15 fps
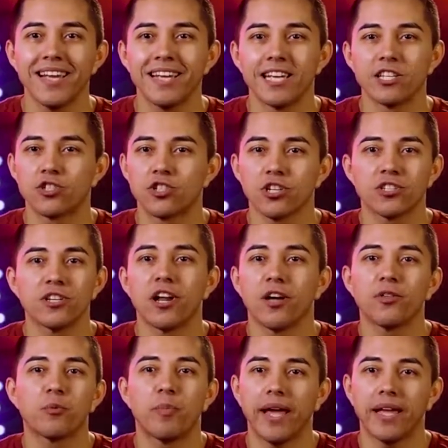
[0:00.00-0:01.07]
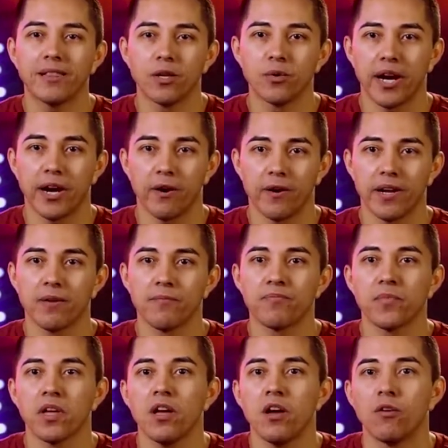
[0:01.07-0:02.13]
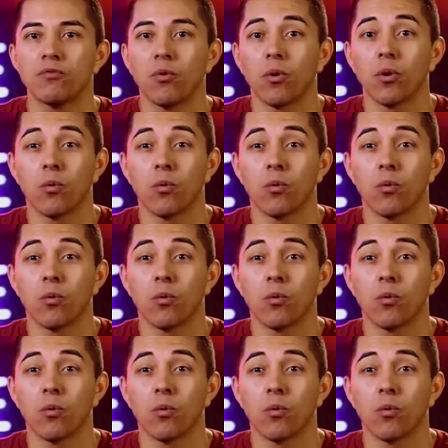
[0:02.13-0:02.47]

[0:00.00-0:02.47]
is just another payload area for